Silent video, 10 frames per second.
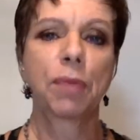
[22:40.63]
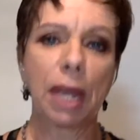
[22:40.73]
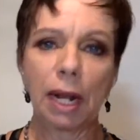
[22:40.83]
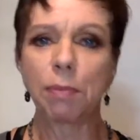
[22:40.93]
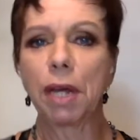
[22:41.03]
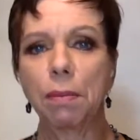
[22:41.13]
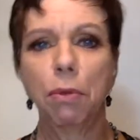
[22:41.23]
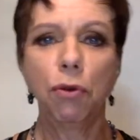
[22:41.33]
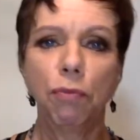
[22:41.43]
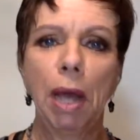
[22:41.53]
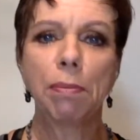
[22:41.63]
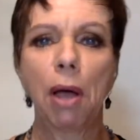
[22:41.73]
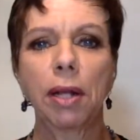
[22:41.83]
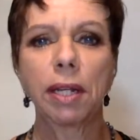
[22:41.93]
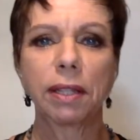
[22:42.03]
and I'm going to move my
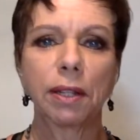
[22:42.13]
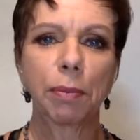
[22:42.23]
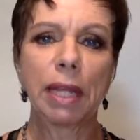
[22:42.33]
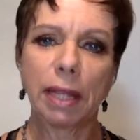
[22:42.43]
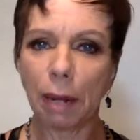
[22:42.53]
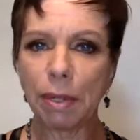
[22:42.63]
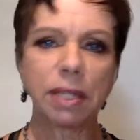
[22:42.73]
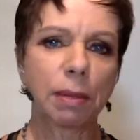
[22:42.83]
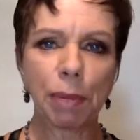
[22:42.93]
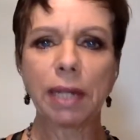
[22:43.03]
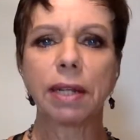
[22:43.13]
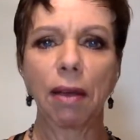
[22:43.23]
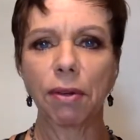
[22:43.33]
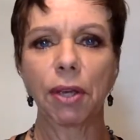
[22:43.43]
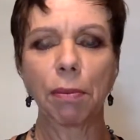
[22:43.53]
body a little bit, and then I'm going to sit back
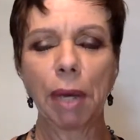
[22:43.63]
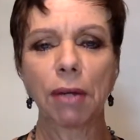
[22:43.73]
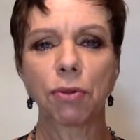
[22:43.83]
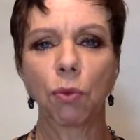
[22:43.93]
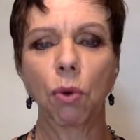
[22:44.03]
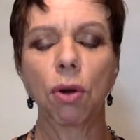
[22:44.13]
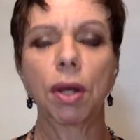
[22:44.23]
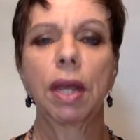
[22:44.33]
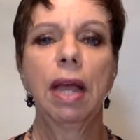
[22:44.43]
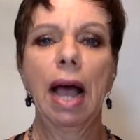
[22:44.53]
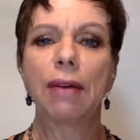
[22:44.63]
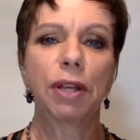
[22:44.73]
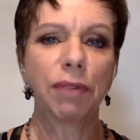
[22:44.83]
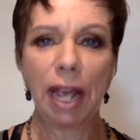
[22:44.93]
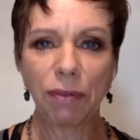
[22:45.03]
down and get back to work. I don't
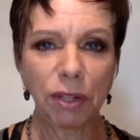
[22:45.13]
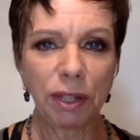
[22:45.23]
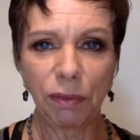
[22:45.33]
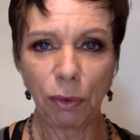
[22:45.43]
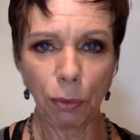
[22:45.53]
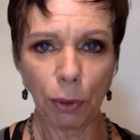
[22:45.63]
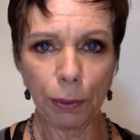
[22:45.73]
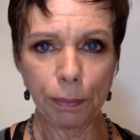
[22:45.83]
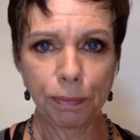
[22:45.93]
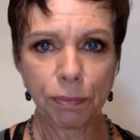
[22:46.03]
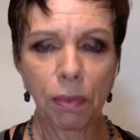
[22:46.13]
even have to leave the room.